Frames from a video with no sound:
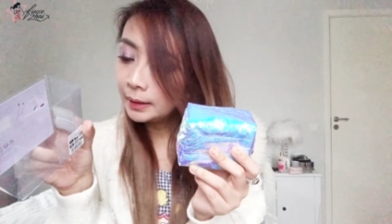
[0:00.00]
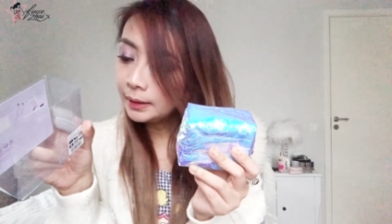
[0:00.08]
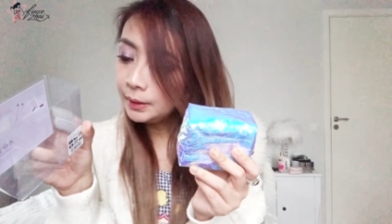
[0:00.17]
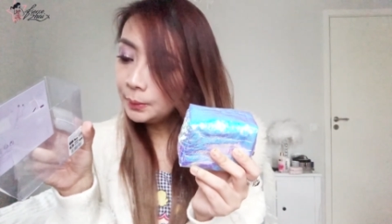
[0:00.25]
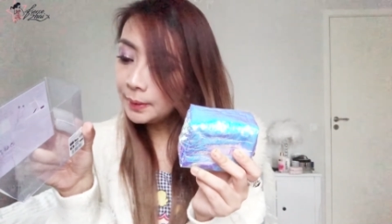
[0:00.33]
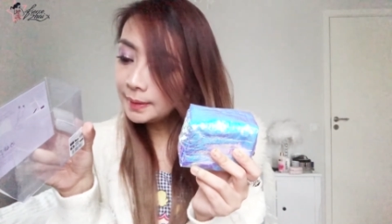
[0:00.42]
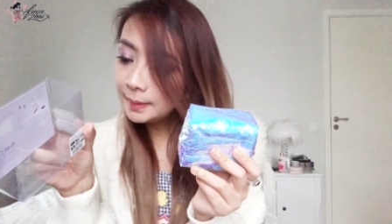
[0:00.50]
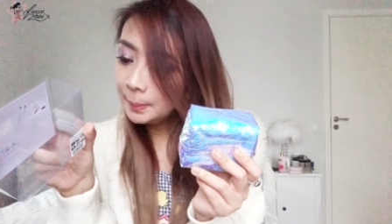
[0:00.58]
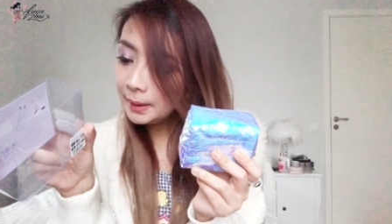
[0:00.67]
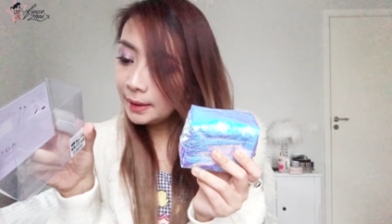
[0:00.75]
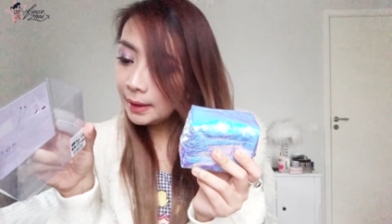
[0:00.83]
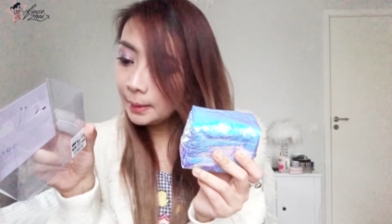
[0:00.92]

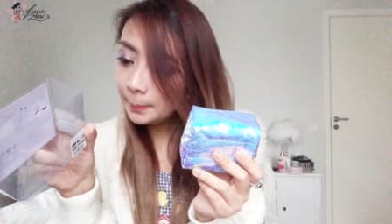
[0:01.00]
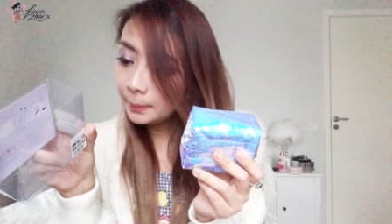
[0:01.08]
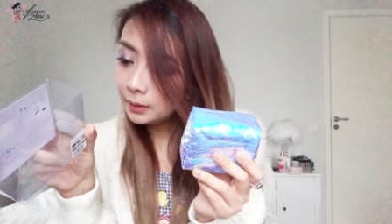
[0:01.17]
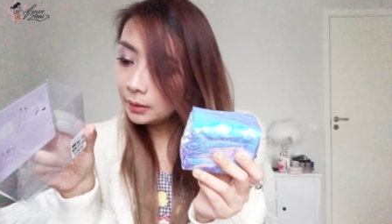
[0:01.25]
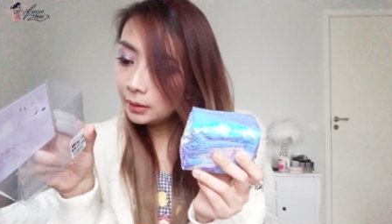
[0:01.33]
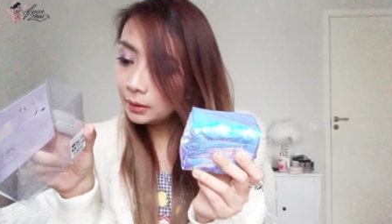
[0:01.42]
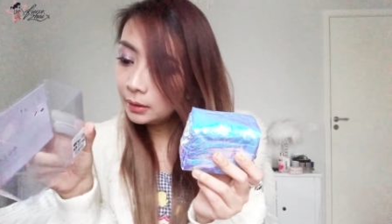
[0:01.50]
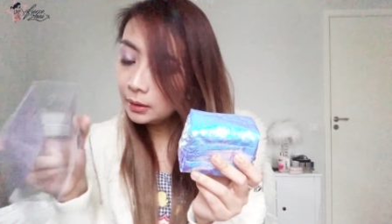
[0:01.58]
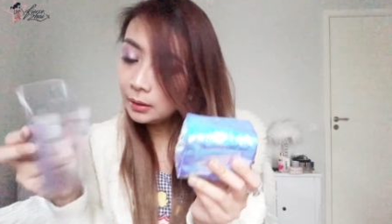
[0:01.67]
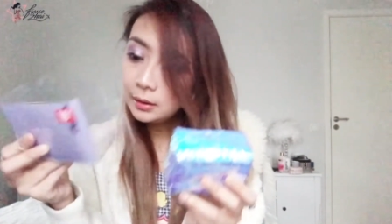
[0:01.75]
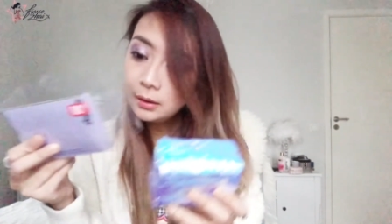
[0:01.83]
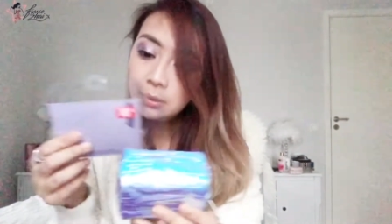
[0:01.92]
USB cable
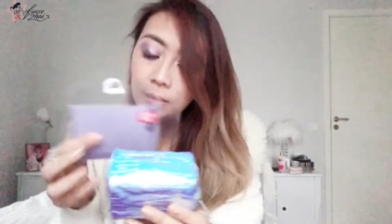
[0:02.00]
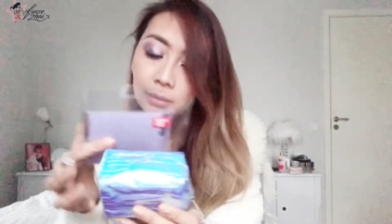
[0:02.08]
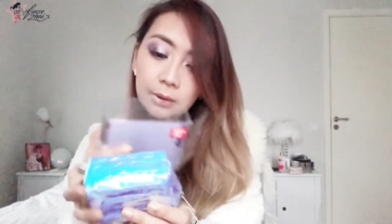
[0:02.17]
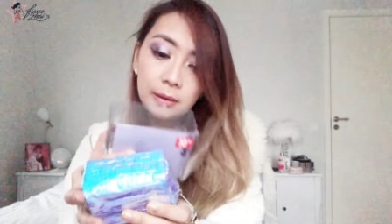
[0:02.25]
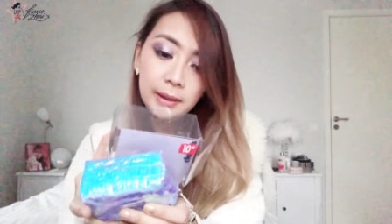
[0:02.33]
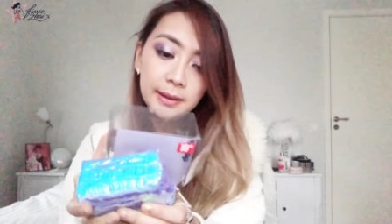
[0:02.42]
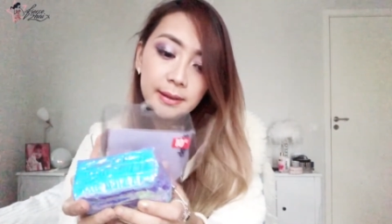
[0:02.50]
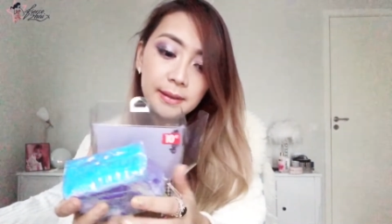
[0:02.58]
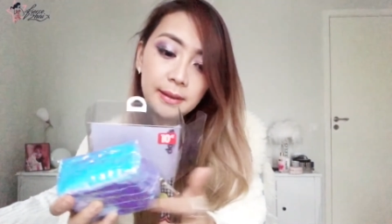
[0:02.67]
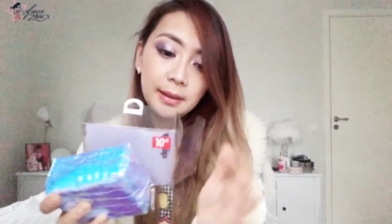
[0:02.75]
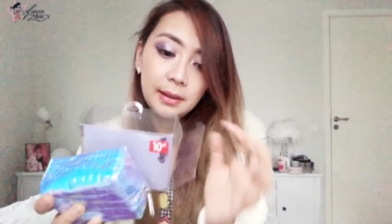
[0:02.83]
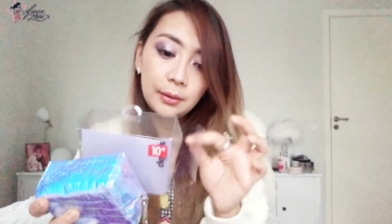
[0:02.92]
let's
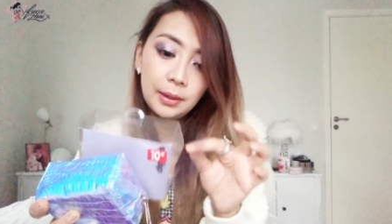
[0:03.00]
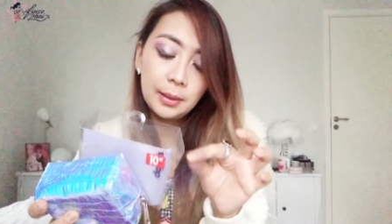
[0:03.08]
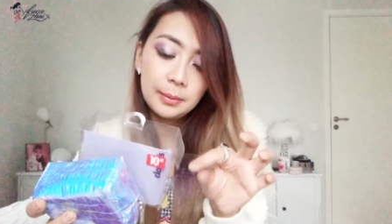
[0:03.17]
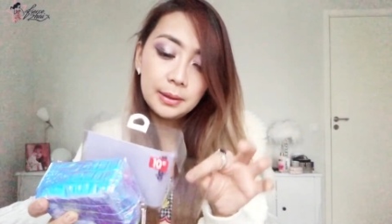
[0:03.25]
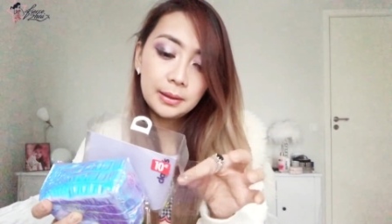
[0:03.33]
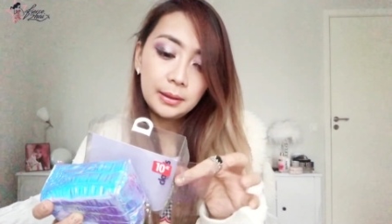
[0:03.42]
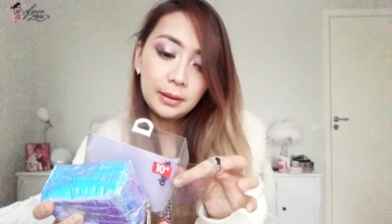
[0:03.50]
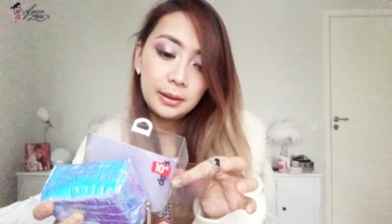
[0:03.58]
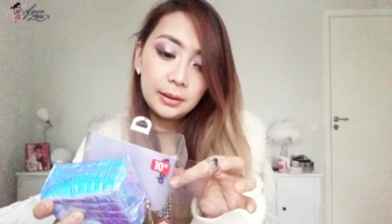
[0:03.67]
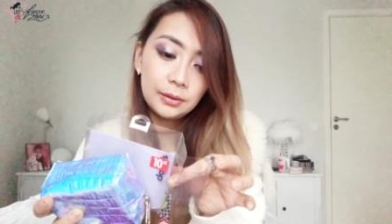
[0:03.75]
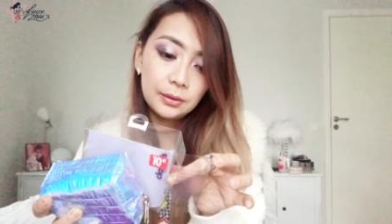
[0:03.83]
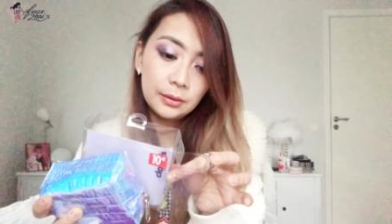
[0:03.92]
see okay I'm just gonna
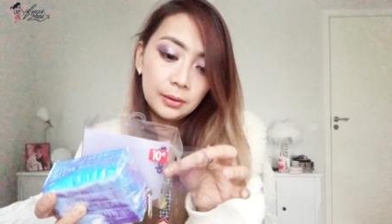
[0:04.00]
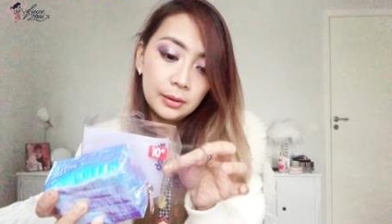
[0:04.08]
need to